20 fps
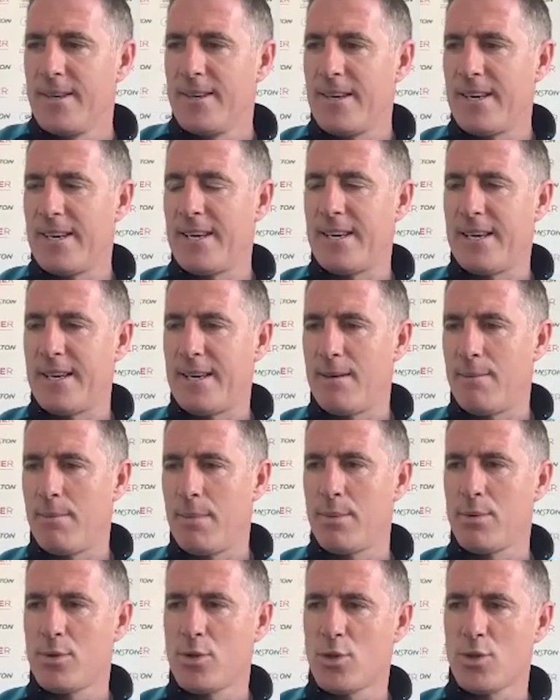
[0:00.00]

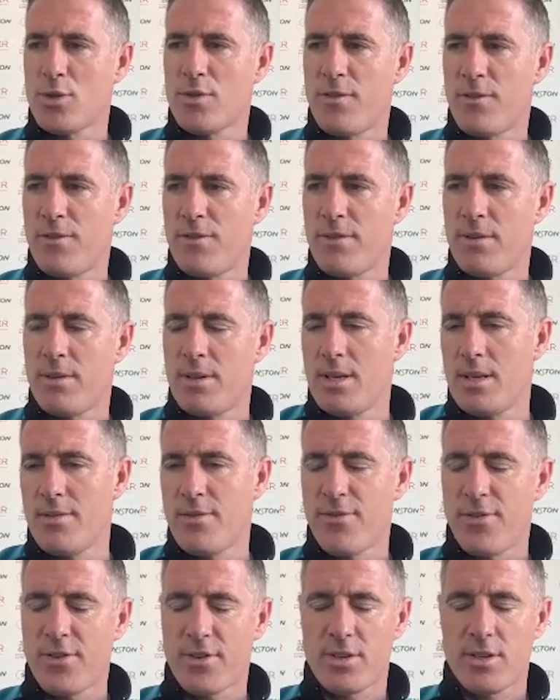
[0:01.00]
It was just,
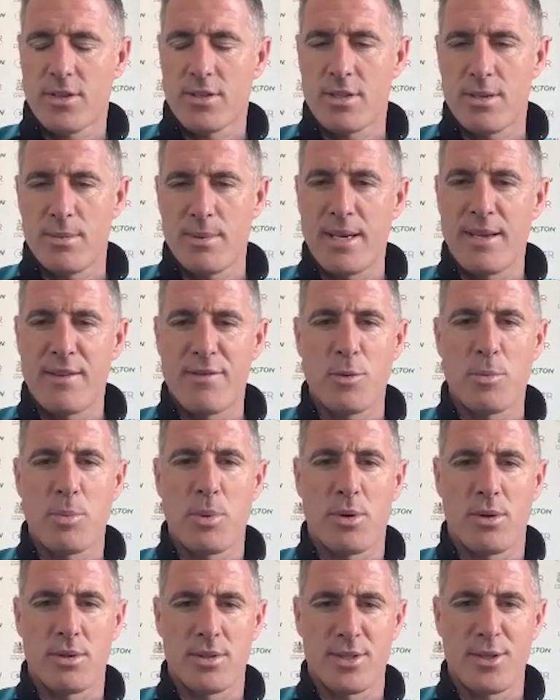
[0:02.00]
to me,
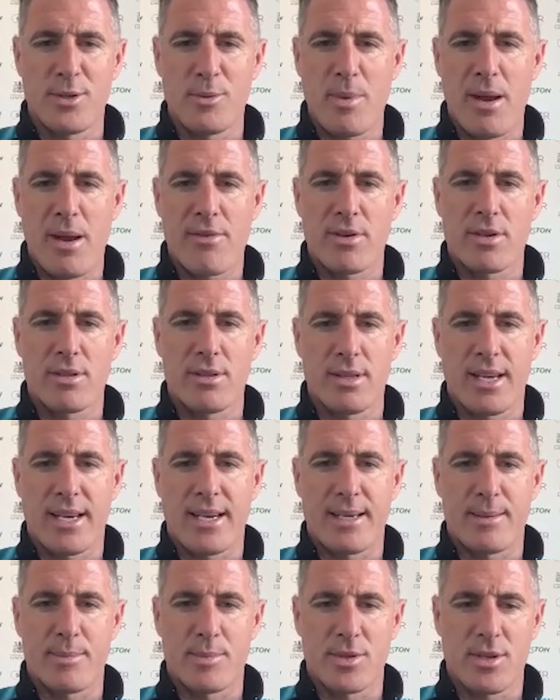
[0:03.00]
football's a numerical
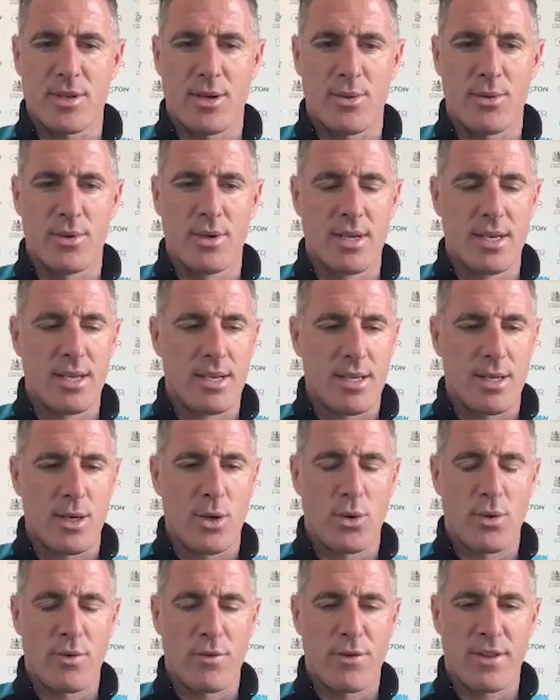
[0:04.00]
game, so
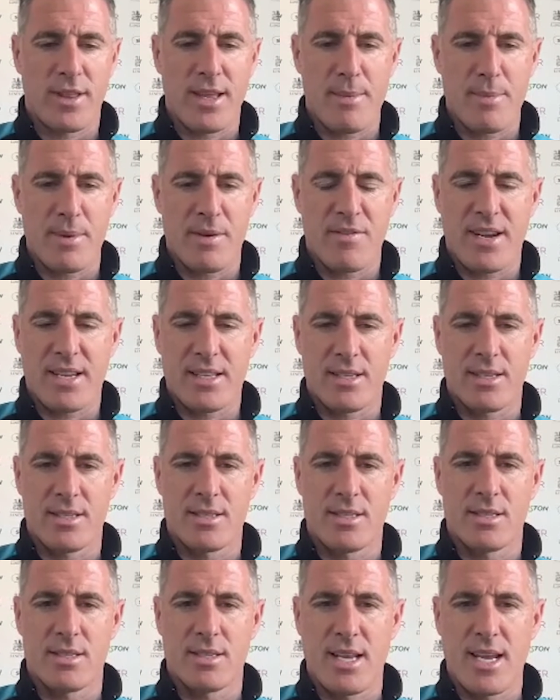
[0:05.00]
looking for them
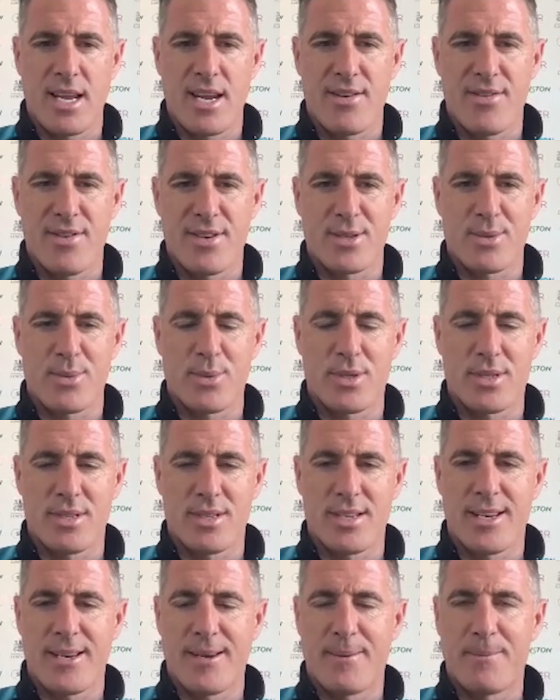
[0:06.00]
advantages and areas was
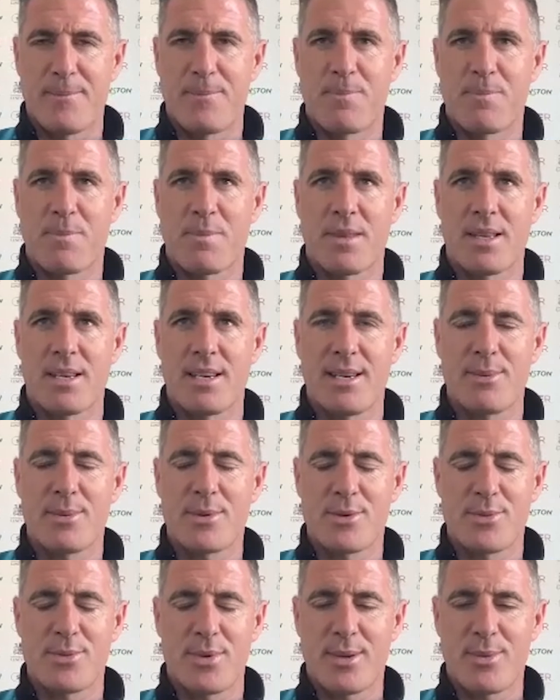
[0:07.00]
it
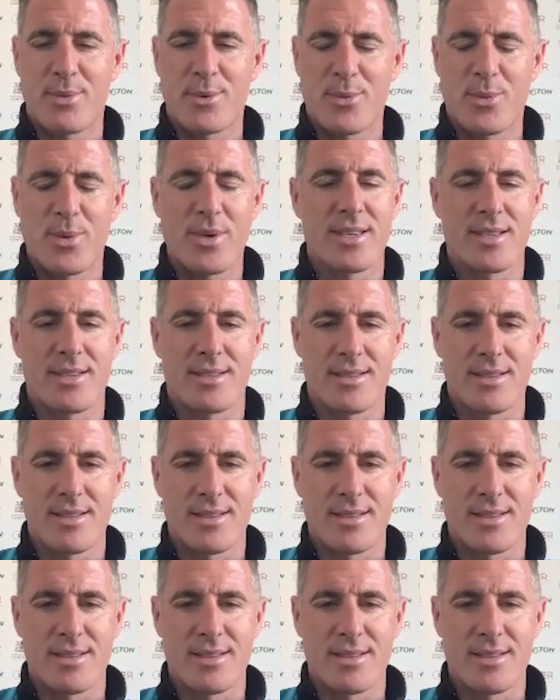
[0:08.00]
was weird.